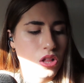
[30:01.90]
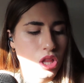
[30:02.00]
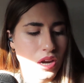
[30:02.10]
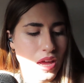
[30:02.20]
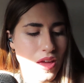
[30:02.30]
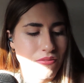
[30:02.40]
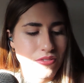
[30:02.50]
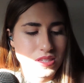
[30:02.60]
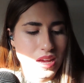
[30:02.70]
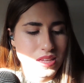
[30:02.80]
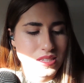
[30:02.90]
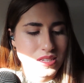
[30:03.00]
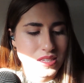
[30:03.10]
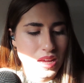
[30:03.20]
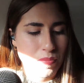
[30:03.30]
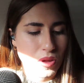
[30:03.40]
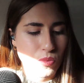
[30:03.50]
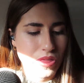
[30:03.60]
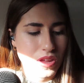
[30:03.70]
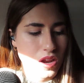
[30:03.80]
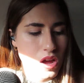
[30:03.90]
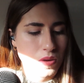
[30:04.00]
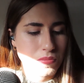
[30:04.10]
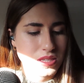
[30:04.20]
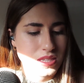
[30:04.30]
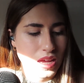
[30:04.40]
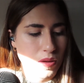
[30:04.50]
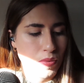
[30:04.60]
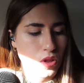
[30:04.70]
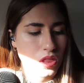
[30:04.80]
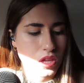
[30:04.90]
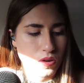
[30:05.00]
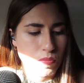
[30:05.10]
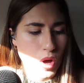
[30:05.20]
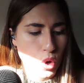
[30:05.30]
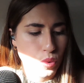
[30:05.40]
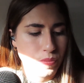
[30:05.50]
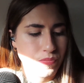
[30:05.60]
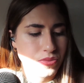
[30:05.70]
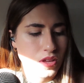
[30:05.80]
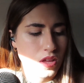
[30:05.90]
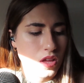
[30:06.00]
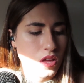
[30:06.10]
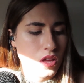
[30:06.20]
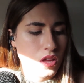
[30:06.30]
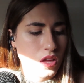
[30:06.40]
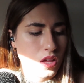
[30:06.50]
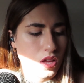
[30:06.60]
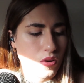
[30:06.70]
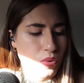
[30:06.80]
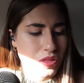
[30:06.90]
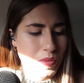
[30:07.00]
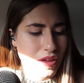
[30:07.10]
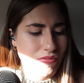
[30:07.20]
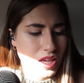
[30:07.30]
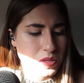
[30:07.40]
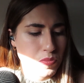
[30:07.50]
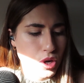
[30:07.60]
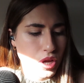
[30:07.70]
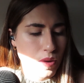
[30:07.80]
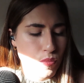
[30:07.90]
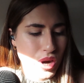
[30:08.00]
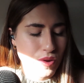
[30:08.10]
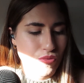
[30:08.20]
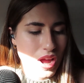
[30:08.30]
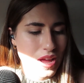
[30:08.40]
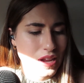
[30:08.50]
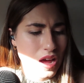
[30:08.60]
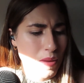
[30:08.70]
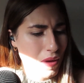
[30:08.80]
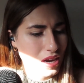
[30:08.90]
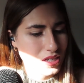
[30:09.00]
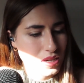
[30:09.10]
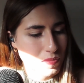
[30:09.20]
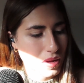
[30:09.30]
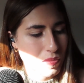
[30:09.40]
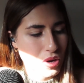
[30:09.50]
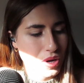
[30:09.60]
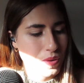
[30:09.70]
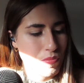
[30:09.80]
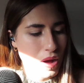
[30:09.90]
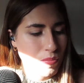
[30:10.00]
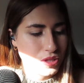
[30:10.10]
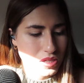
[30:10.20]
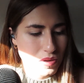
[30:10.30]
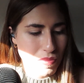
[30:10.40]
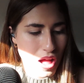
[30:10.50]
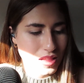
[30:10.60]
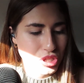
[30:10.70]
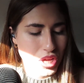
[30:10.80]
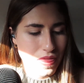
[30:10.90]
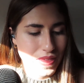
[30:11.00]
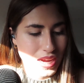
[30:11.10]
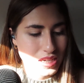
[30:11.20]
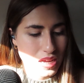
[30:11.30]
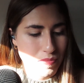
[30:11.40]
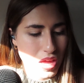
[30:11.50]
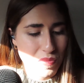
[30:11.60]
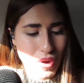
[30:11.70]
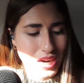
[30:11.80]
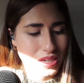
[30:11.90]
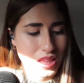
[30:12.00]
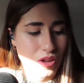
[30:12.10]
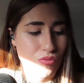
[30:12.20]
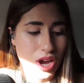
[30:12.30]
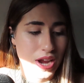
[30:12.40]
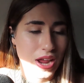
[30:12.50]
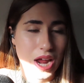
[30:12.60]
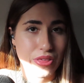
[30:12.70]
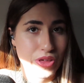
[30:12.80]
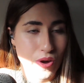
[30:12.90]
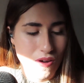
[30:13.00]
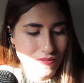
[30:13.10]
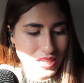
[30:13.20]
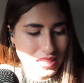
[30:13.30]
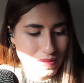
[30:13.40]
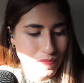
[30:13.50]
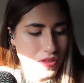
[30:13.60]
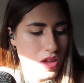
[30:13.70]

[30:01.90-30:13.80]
Claudette emphasized his statement with an unmistakable little moan. With my face burning a bright red, I packed up my bird, mumbled an apology, and thanked him, and practically ran out of the office.